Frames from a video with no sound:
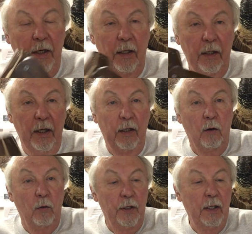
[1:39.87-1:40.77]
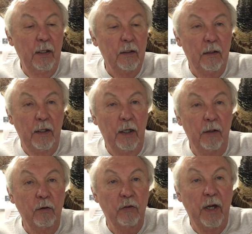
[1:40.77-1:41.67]
Again, only the
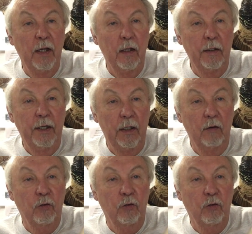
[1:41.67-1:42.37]
underside of the lid gets